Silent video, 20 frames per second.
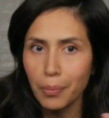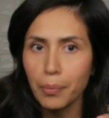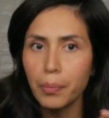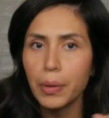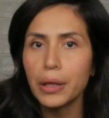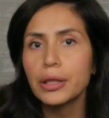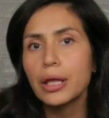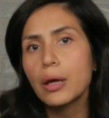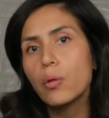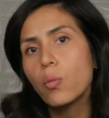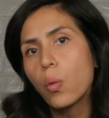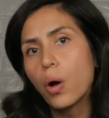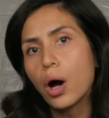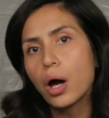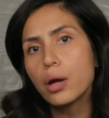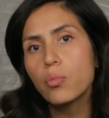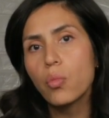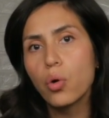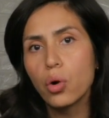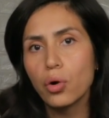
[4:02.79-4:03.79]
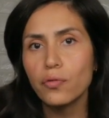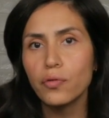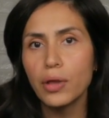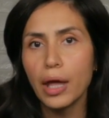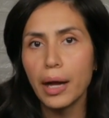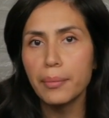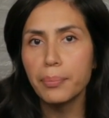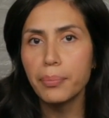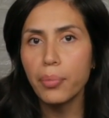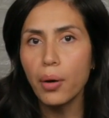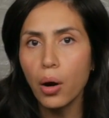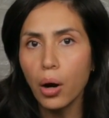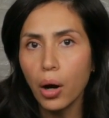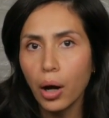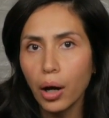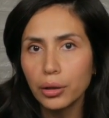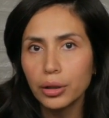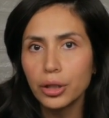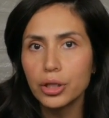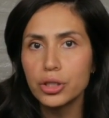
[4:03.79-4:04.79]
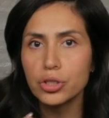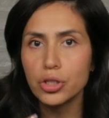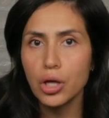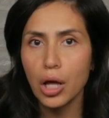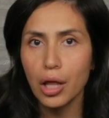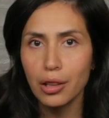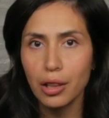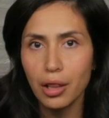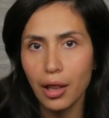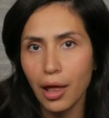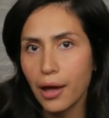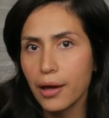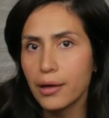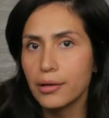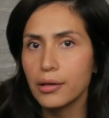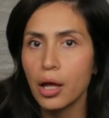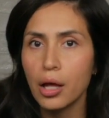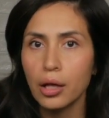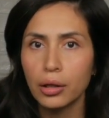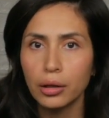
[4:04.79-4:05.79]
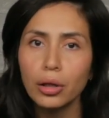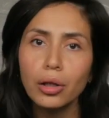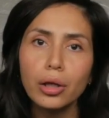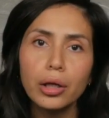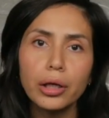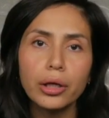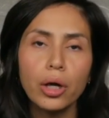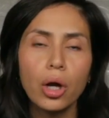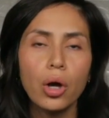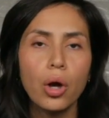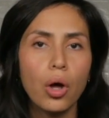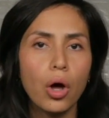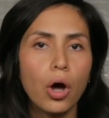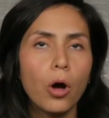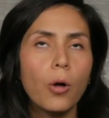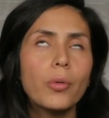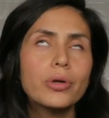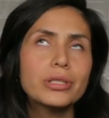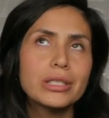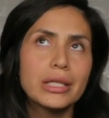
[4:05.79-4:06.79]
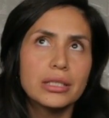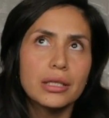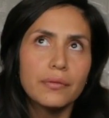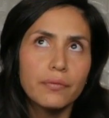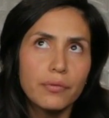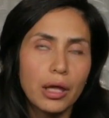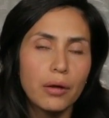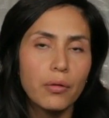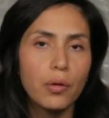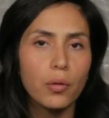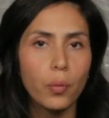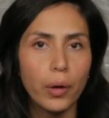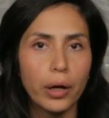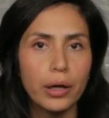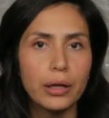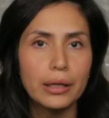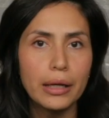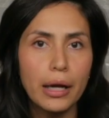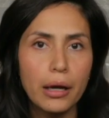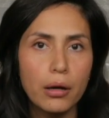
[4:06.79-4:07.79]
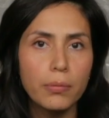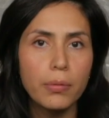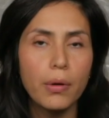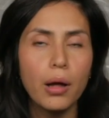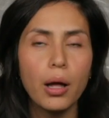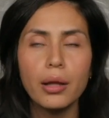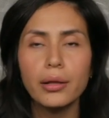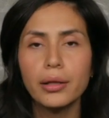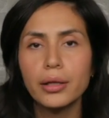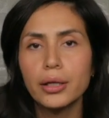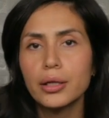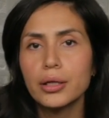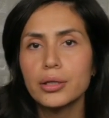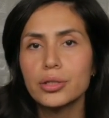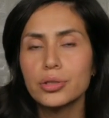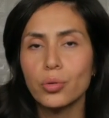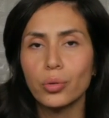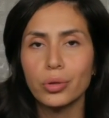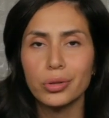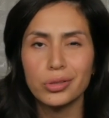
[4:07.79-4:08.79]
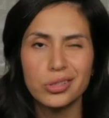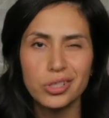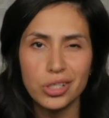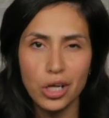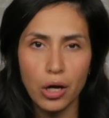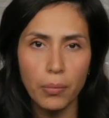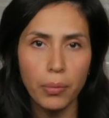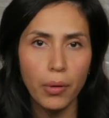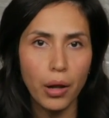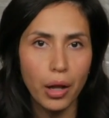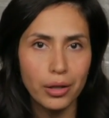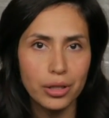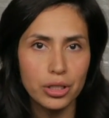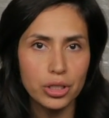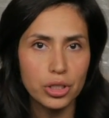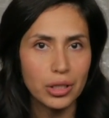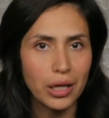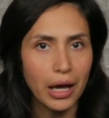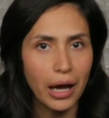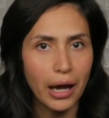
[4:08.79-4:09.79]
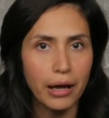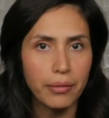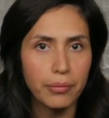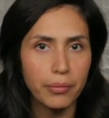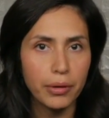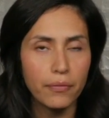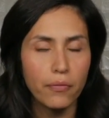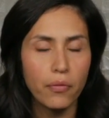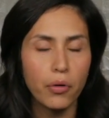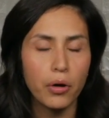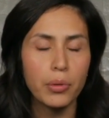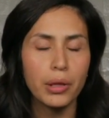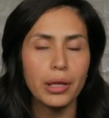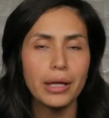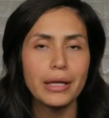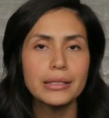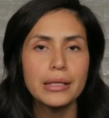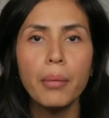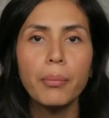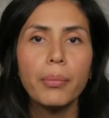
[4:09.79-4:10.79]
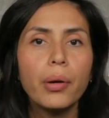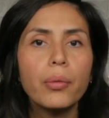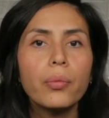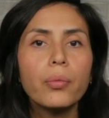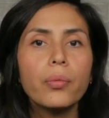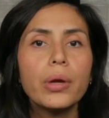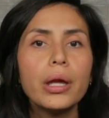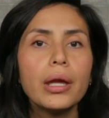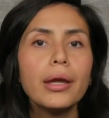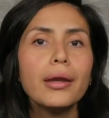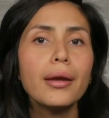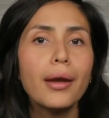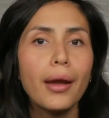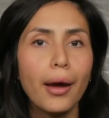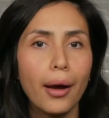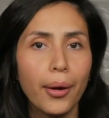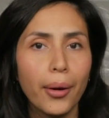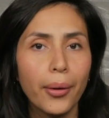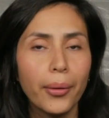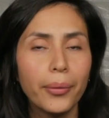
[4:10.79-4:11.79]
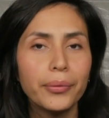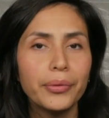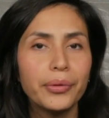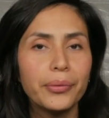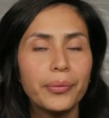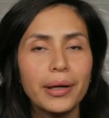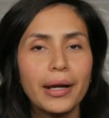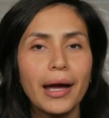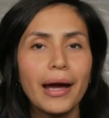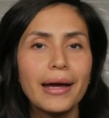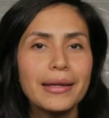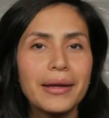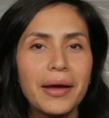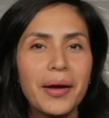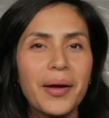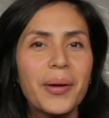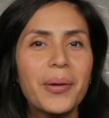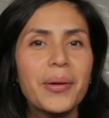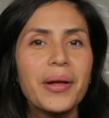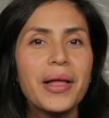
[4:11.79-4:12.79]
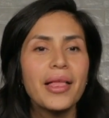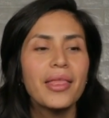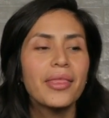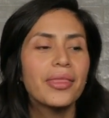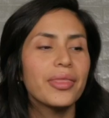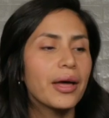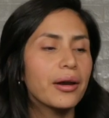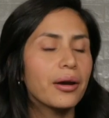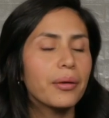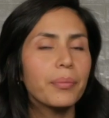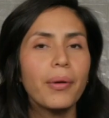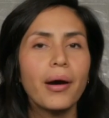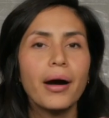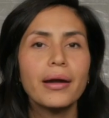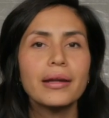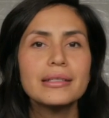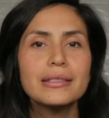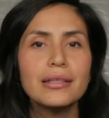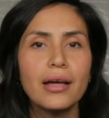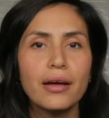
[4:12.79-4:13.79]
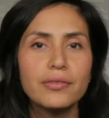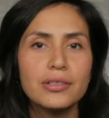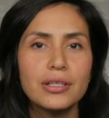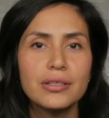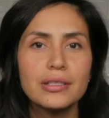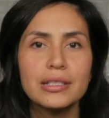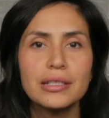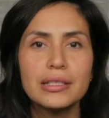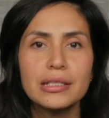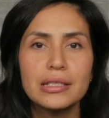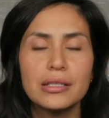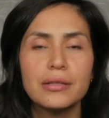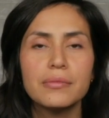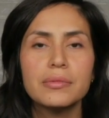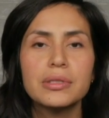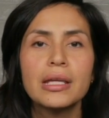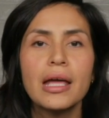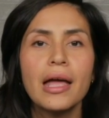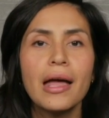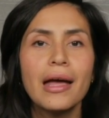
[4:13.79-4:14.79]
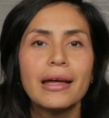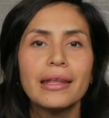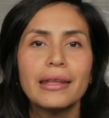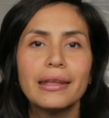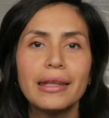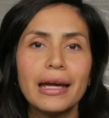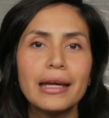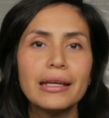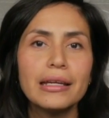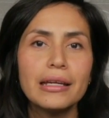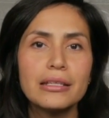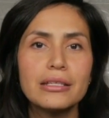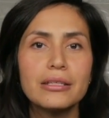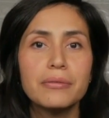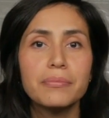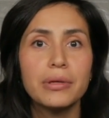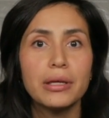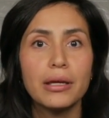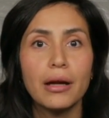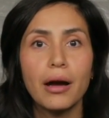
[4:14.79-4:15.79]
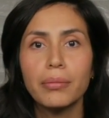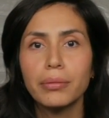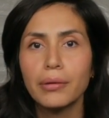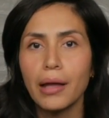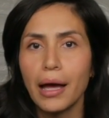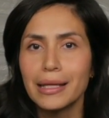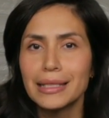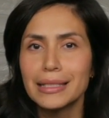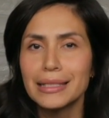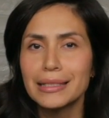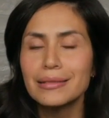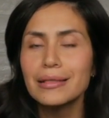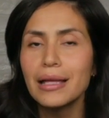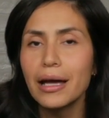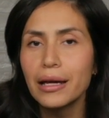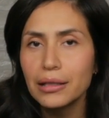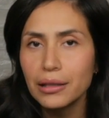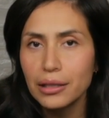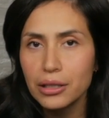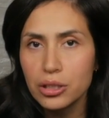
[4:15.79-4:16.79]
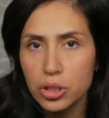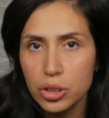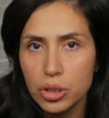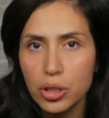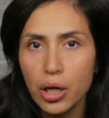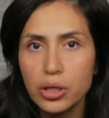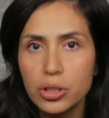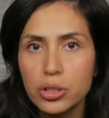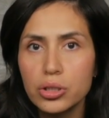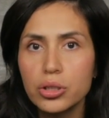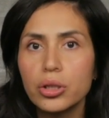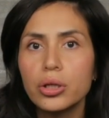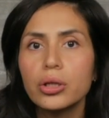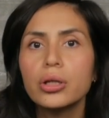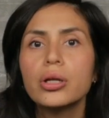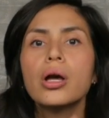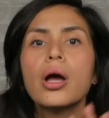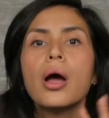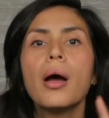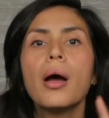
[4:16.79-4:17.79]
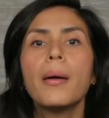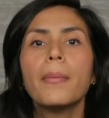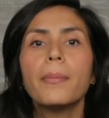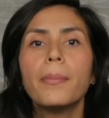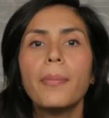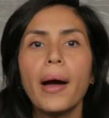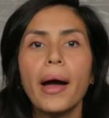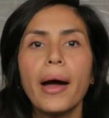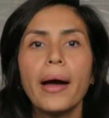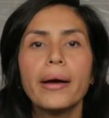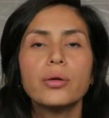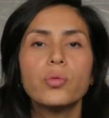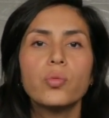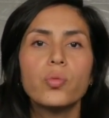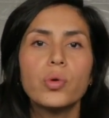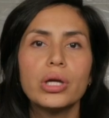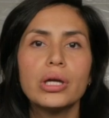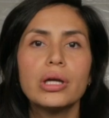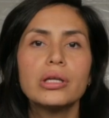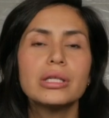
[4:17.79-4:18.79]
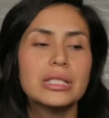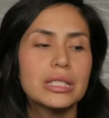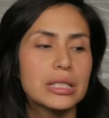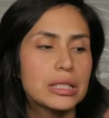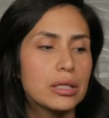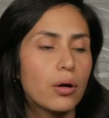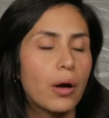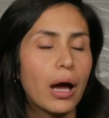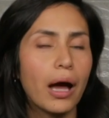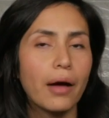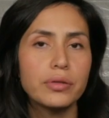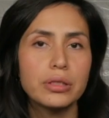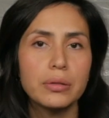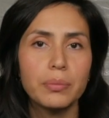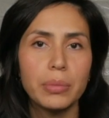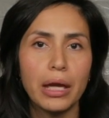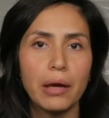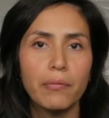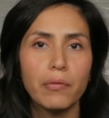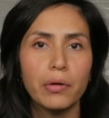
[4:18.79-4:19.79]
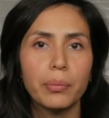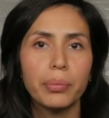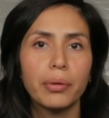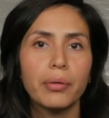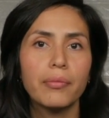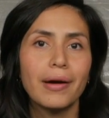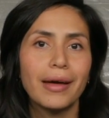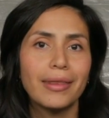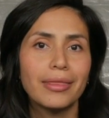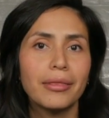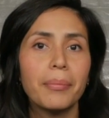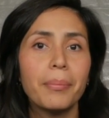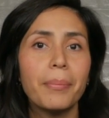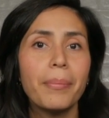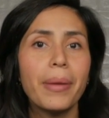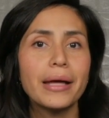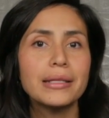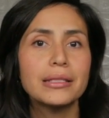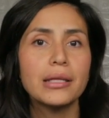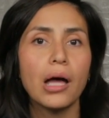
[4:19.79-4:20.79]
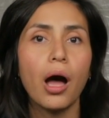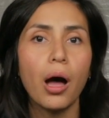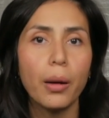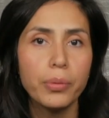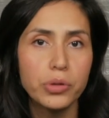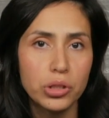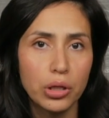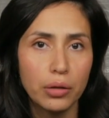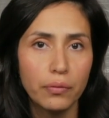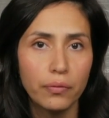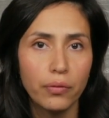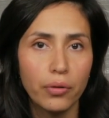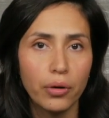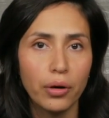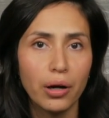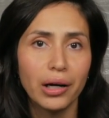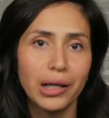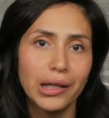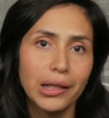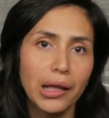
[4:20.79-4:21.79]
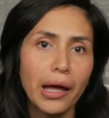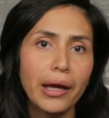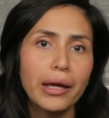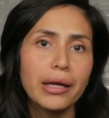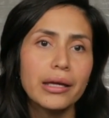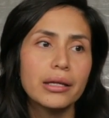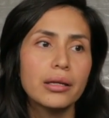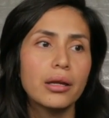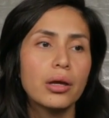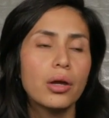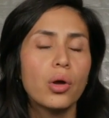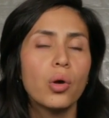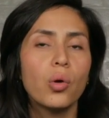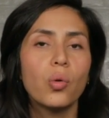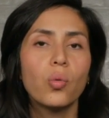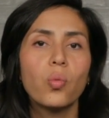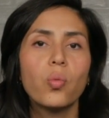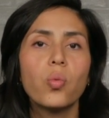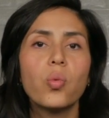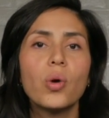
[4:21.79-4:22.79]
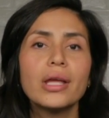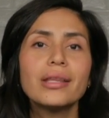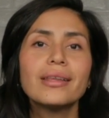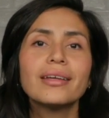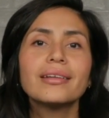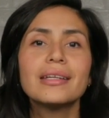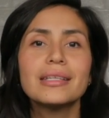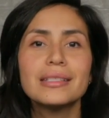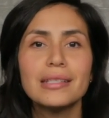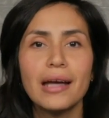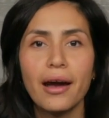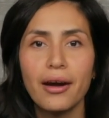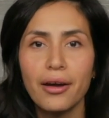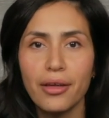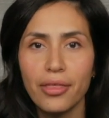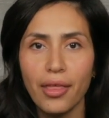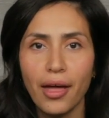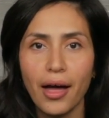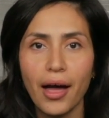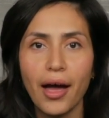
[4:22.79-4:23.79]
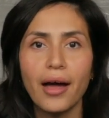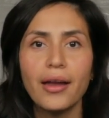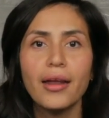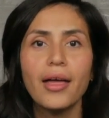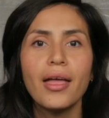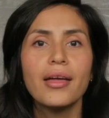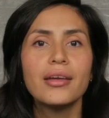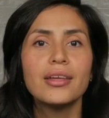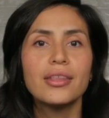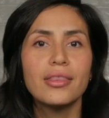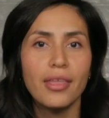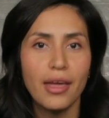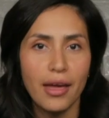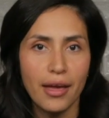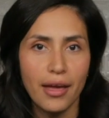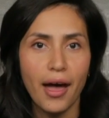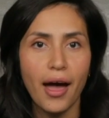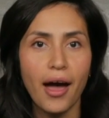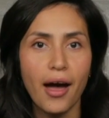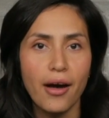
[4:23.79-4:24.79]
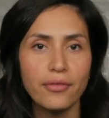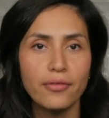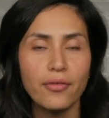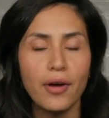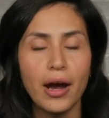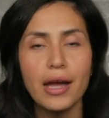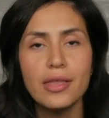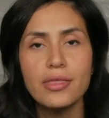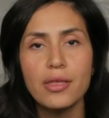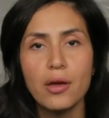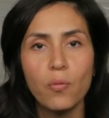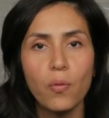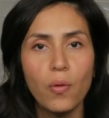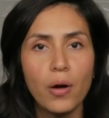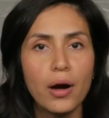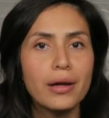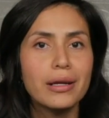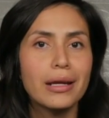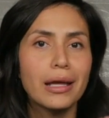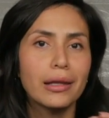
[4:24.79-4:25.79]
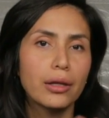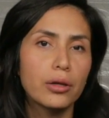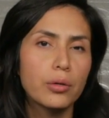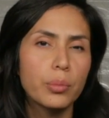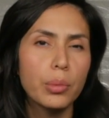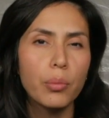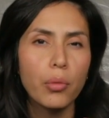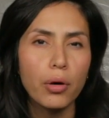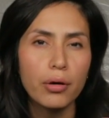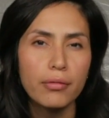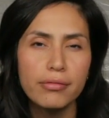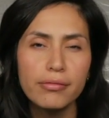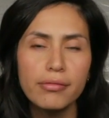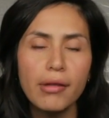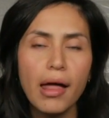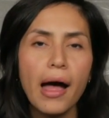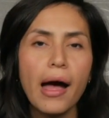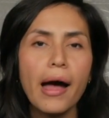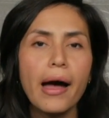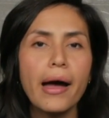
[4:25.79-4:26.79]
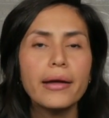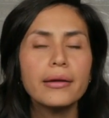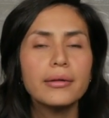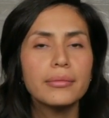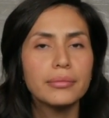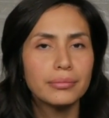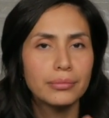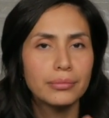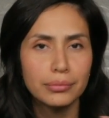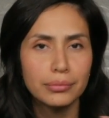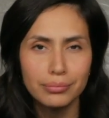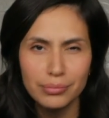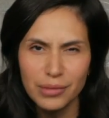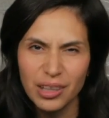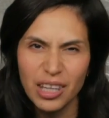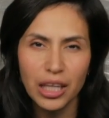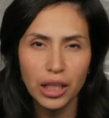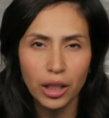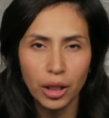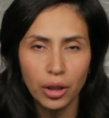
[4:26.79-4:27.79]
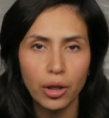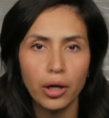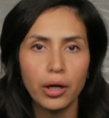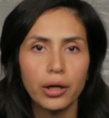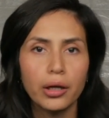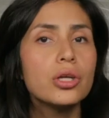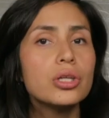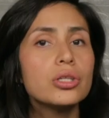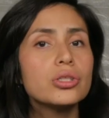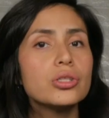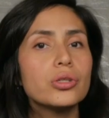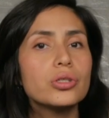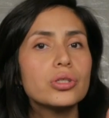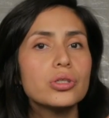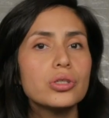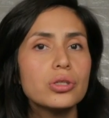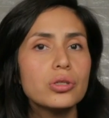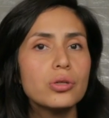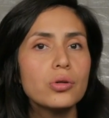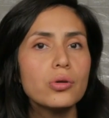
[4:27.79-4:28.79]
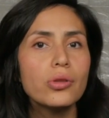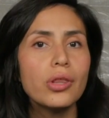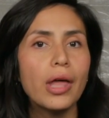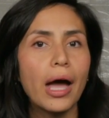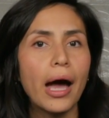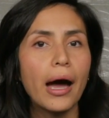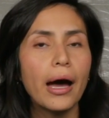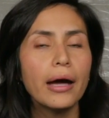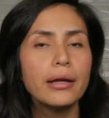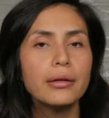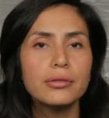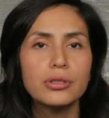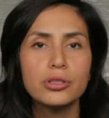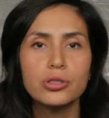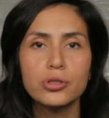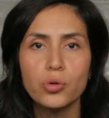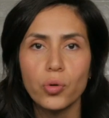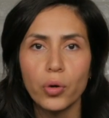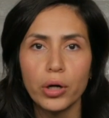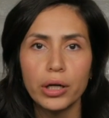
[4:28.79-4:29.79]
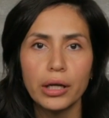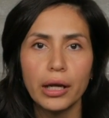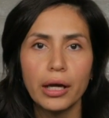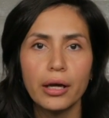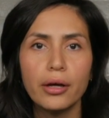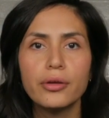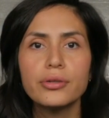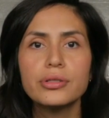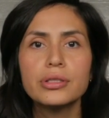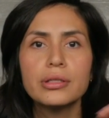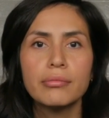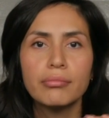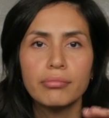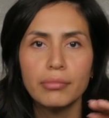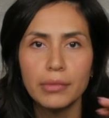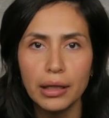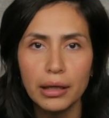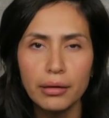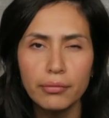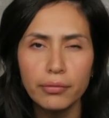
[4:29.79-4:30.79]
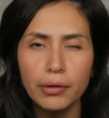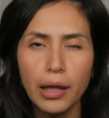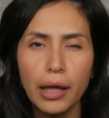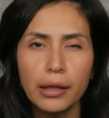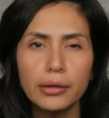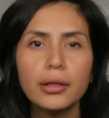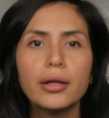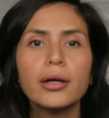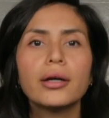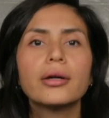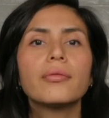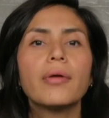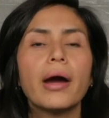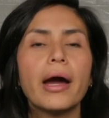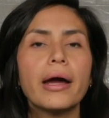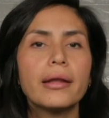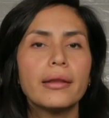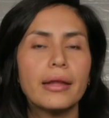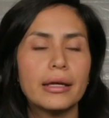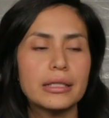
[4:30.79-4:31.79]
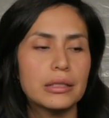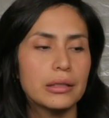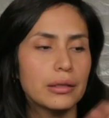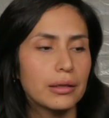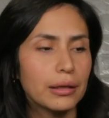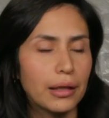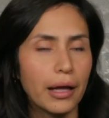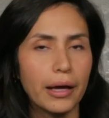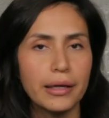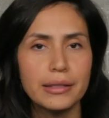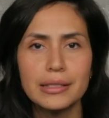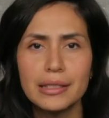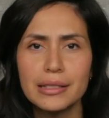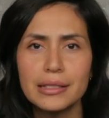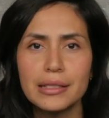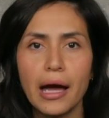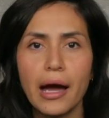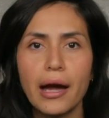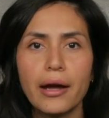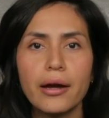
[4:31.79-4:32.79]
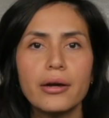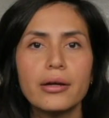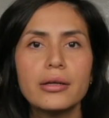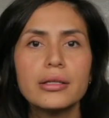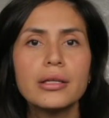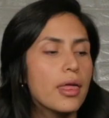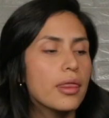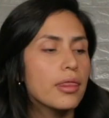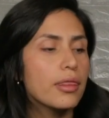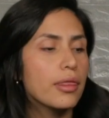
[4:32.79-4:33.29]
but they want more of that polish like look, almost as if they were wearing nail polish or gel polish, the hybrid formulas. But we know, you and I know, that our potted soft gel systems, they need to be applied slightly structured, but we still have to be able to provide the best option for our client with the desire that they have, right? They want a little bit more flat, thin look. So to do that, short nails, thin flat look, right? That's the client's desire.